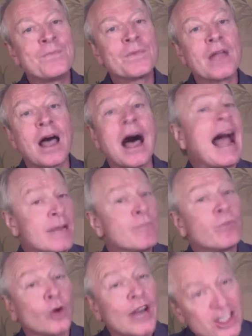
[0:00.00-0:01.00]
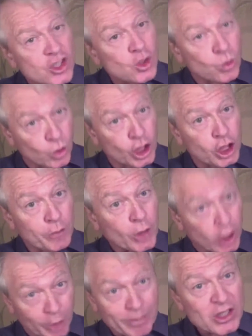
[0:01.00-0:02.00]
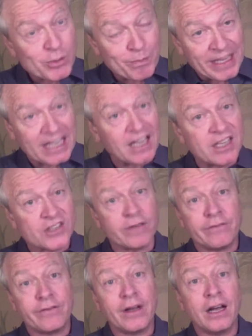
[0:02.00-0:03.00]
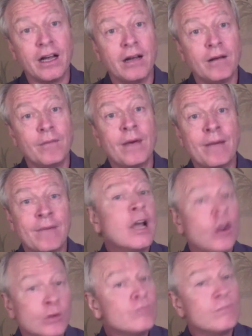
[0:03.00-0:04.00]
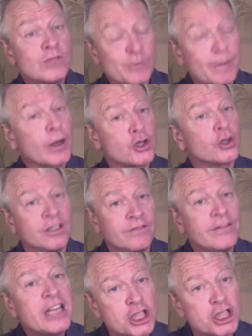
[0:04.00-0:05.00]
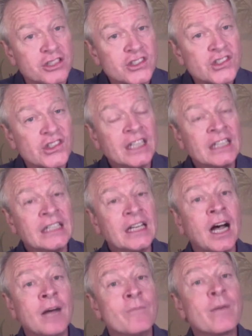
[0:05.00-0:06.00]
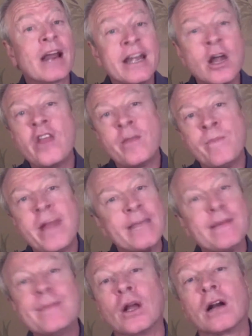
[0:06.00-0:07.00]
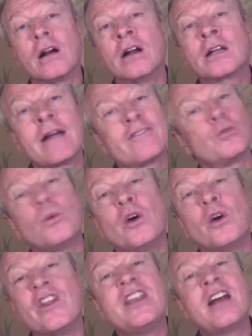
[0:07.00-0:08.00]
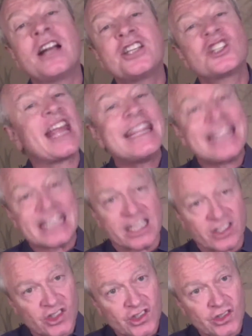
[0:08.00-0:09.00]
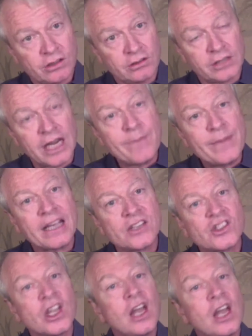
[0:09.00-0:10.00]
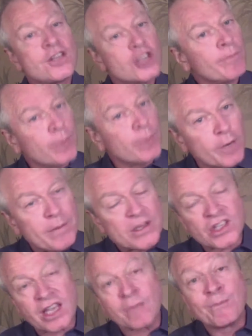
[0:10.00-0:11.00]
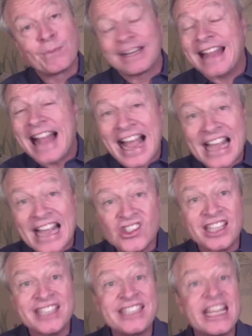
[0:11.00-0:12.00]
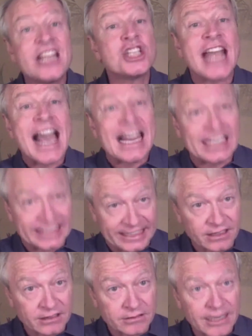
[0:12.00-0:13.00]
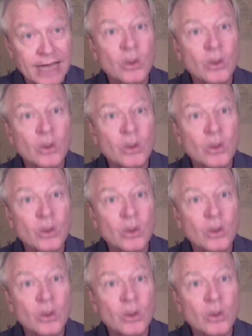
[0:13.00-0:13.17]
I embrace the word purpose because of my own spiritual convictions, but I know that many people are uncomfortable with it, not just atheists, right? Because the term purpose implies intentionality, right?